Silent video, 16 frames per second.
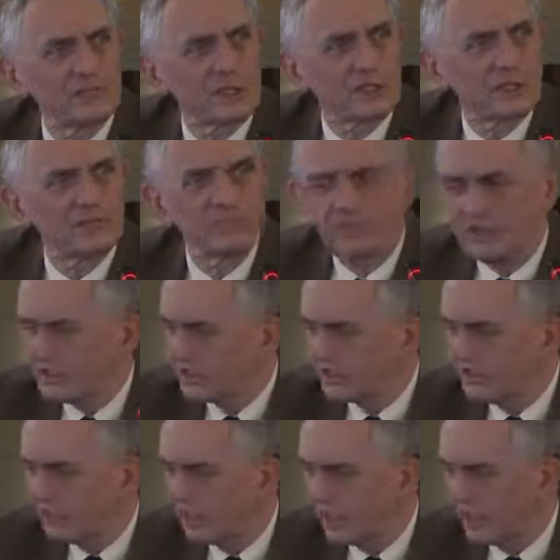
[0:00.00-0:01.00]
What can we
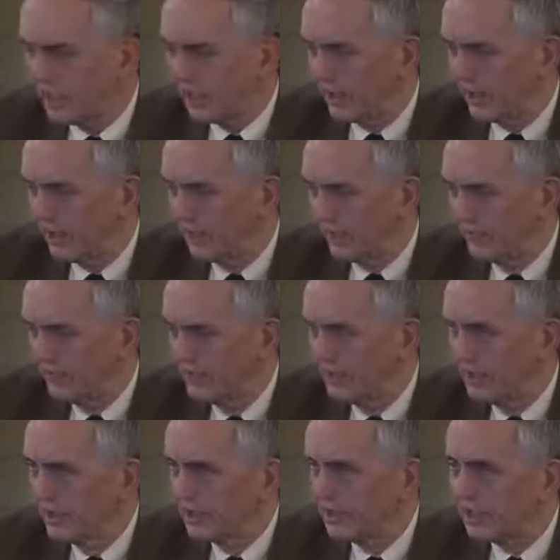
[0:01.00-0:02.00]
do now?
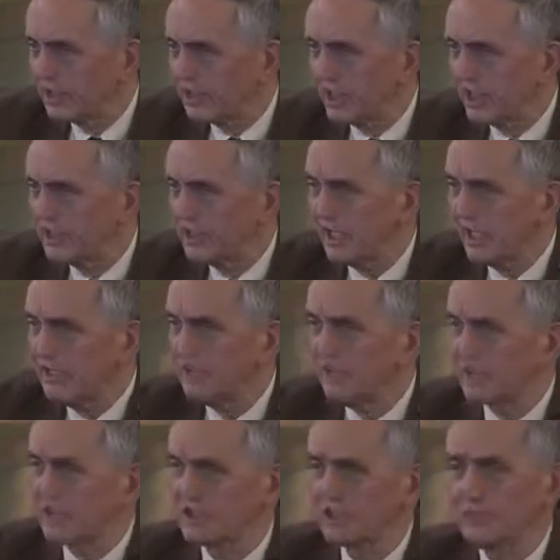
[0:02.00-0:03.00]
The
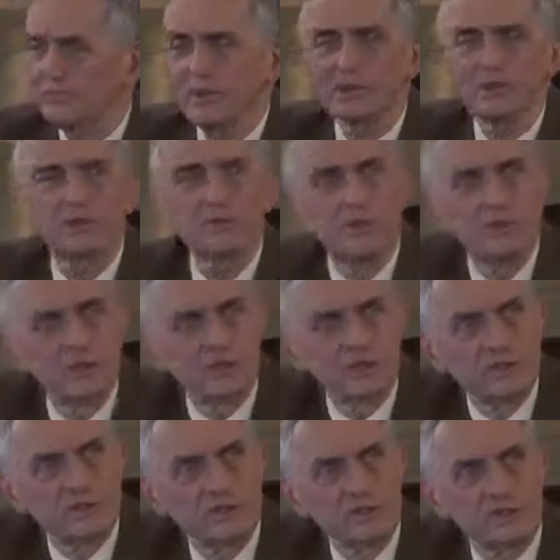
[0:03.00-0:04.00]
dynamics are much more
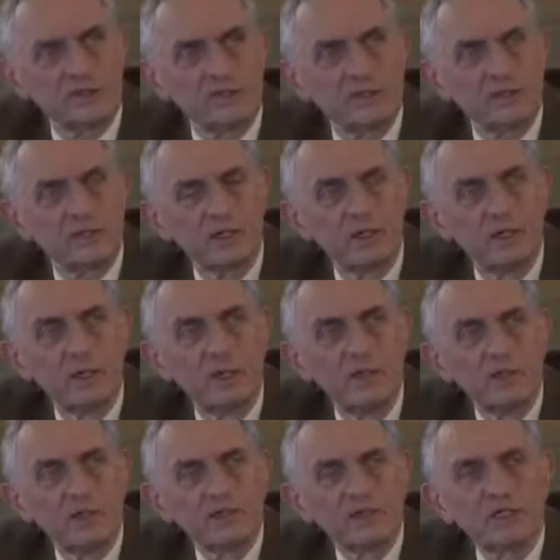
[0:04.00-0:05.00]
interesting
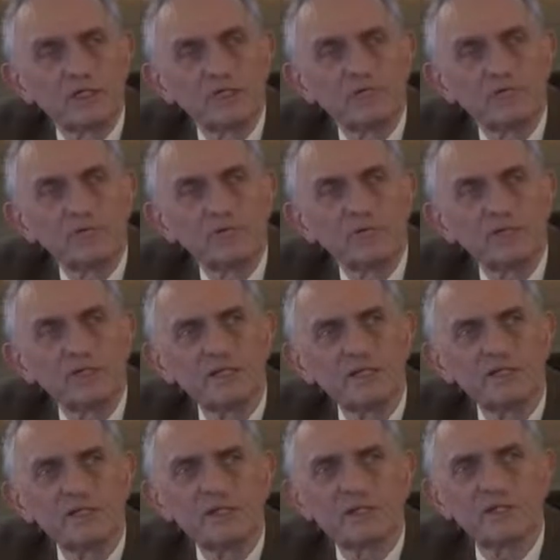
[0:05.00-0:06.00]
because
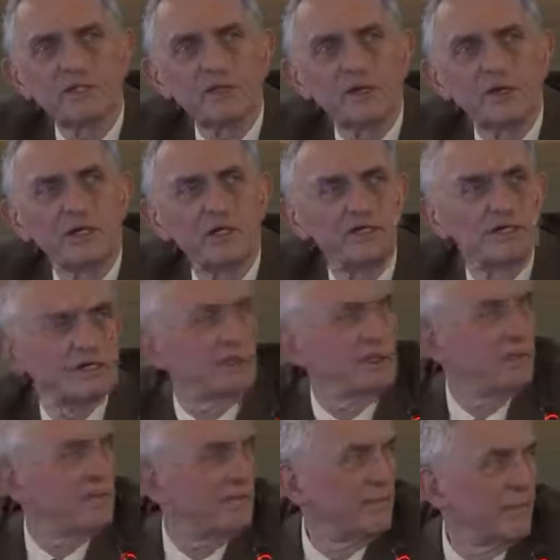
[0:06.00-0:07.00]
European integration
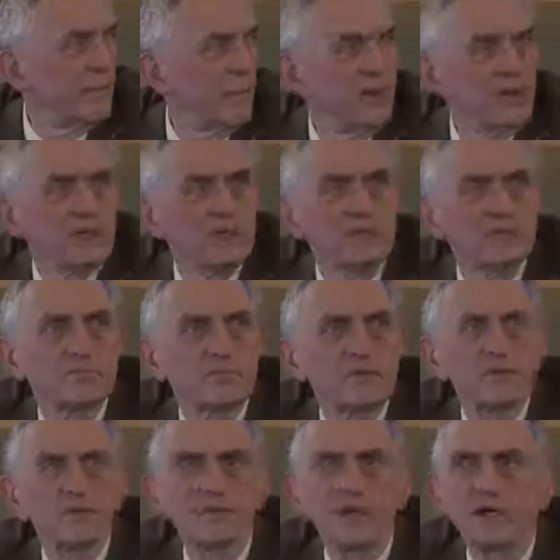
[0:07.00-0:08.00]
is
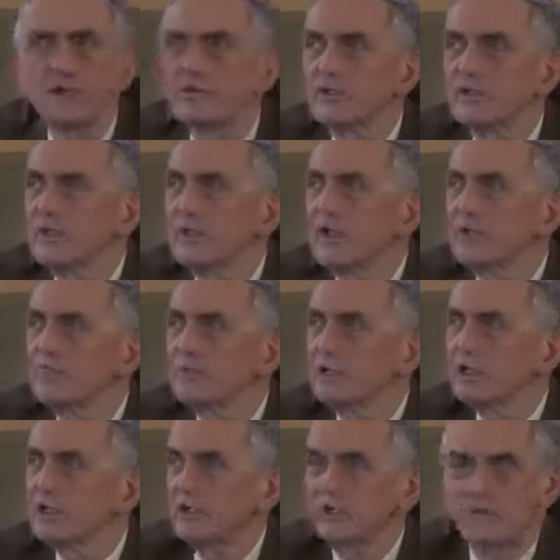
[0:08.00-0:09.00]
profoundly
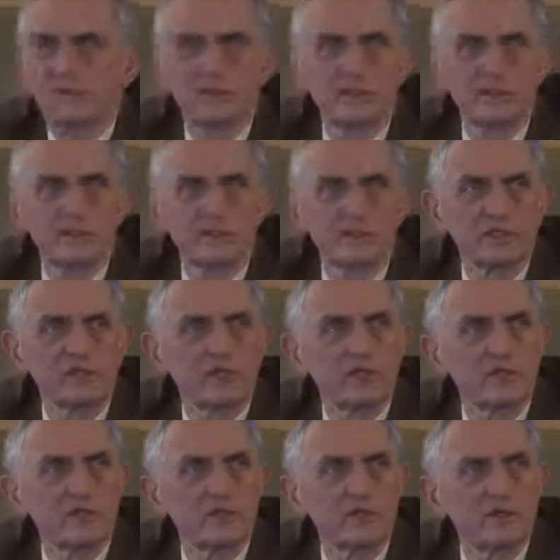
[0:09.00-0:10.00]
ambiguous. It's
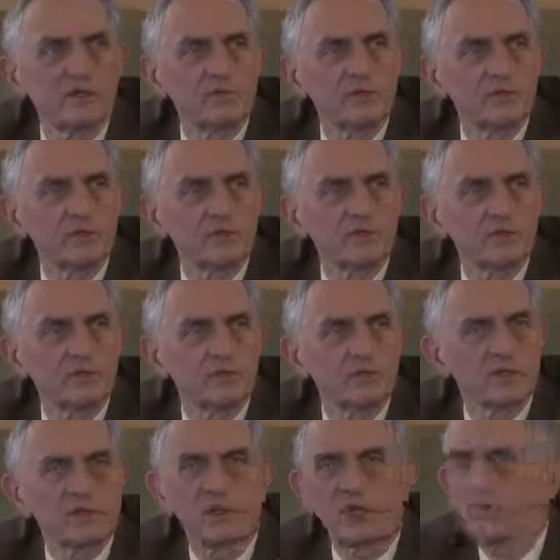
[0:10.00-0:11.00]
not clear whether we're
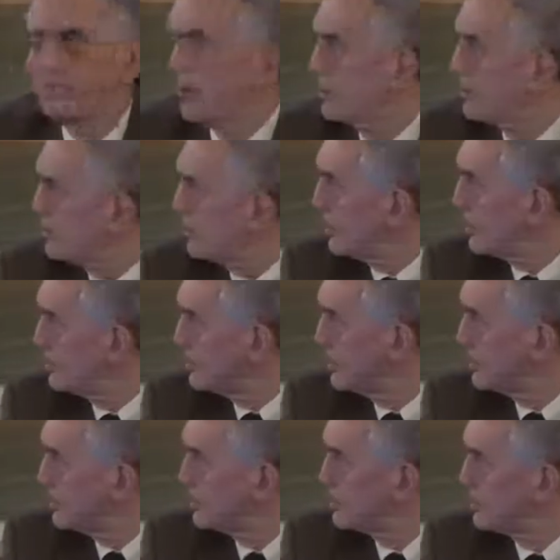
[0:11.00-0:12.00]
talking about where
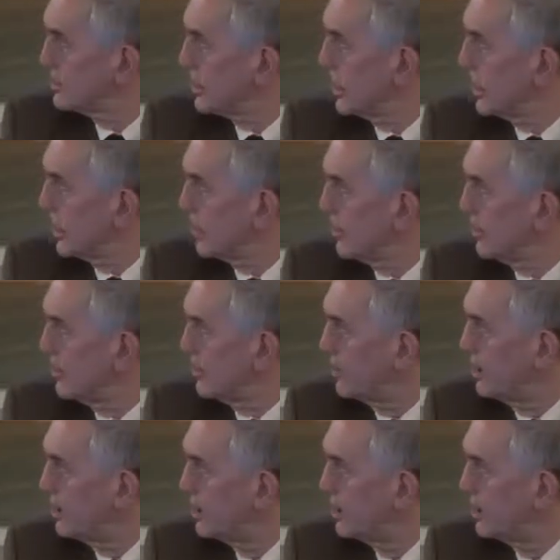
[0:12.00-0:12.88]
we are now